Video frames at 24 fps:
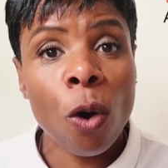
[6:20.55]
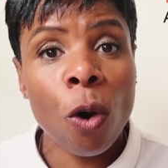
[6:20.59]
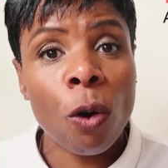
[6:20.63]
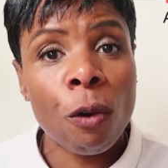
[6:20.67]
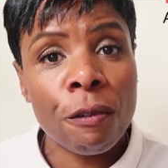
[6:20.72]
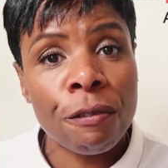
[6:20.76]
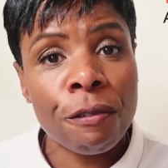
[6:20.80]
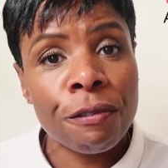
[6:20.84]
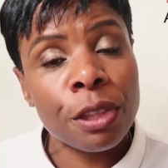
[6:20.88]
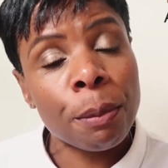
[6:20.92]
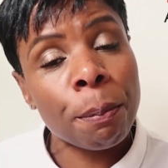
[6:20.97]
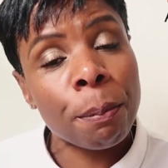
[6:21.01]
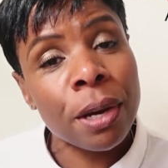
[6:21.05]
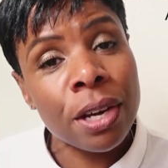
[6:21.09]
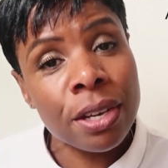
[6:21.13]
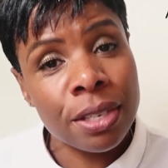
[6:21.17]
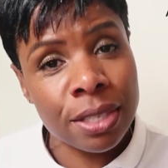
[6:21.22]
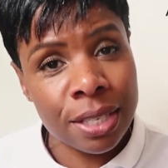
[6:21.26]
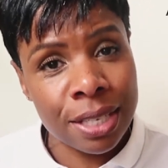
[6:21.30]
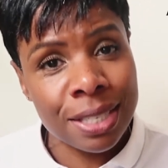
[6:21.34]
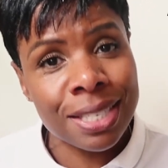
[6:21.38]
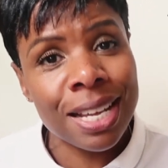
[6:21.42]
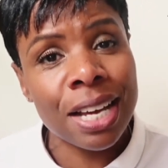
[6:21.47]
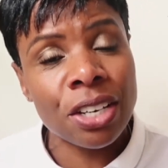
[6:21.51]
of the
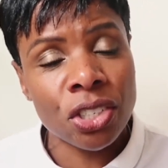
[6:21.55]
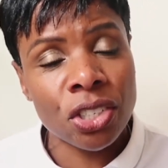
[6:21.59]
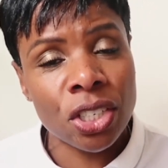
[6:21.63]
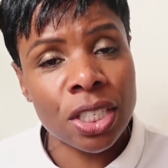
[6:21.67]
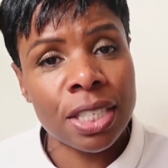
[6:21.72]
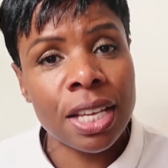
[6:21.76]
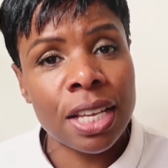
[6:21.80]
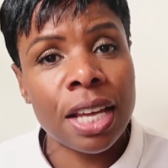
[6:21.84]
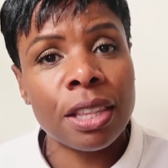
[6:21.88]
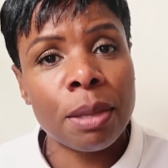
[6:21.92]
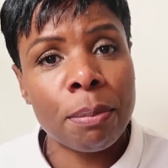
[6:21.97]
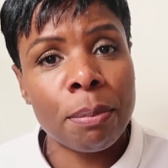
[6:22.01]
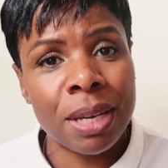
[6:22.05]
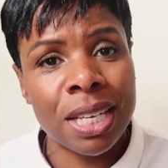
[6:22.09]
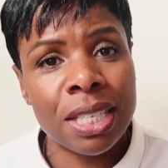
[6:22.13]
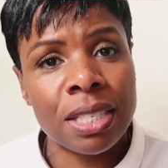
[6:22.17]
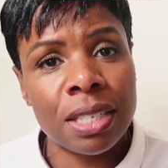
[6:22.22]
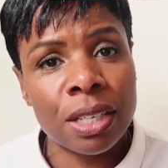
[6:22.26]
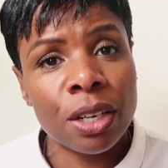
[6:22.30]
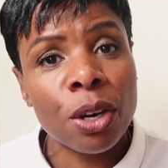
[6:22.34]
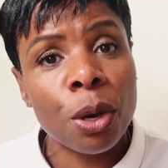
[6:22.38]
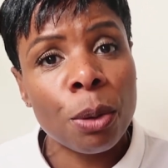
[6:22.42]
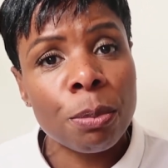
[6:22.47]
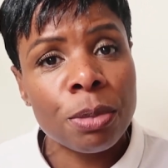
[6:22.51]
person that's actually set the
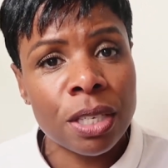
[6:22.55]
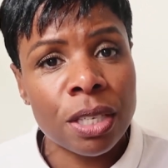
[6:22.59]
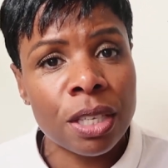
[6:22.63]
meeting up.